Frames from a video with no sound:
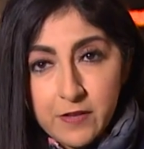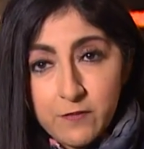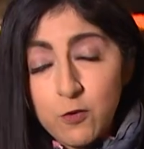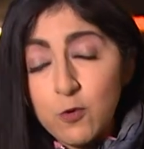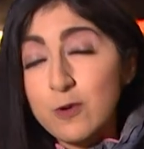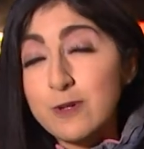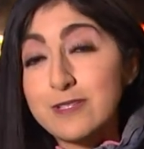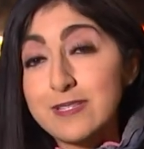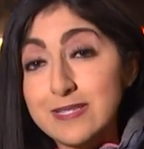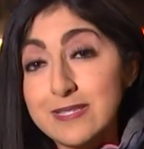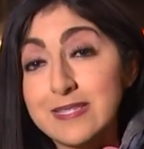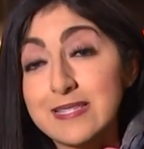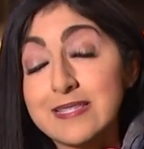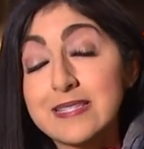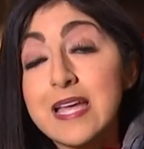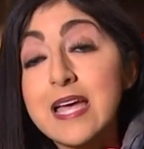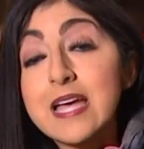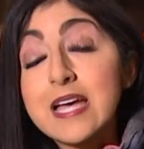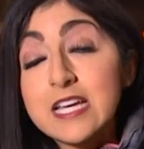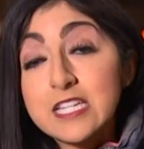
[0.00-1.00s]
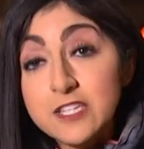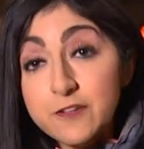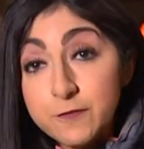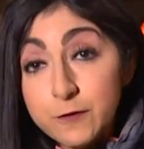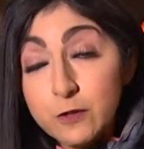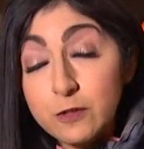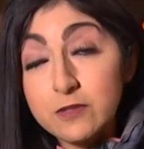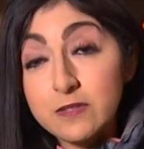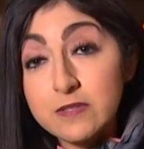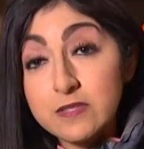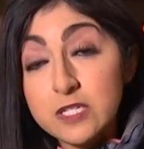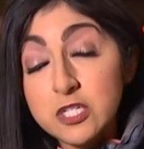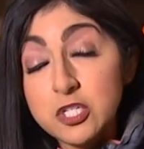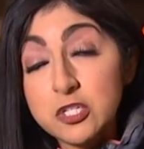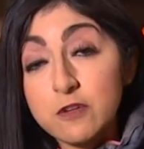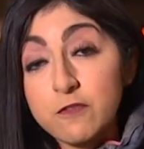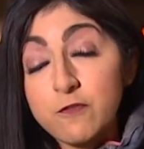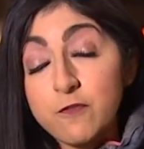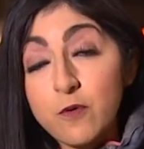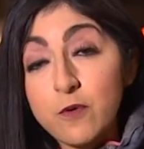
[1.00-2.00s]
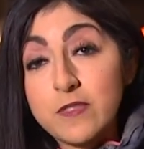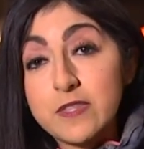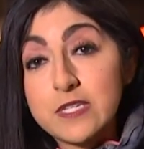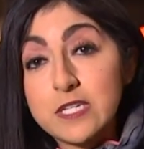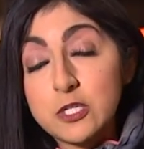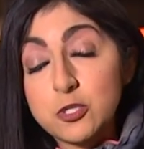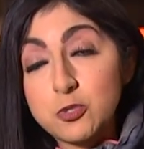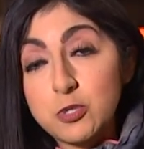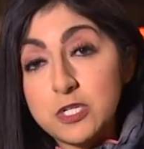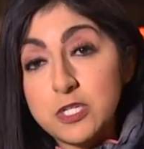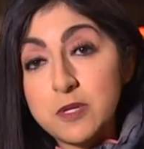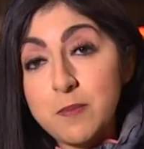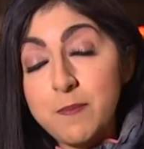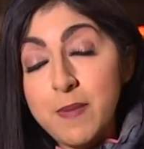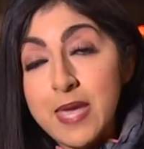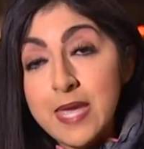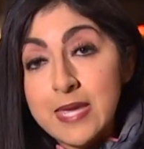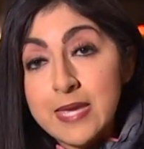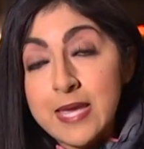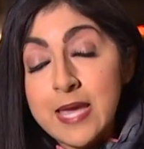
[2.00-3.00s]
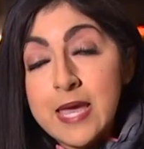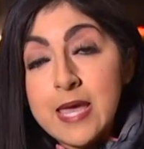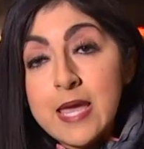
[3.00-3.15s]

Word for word: Of course, this is a difficult decision for the district to make.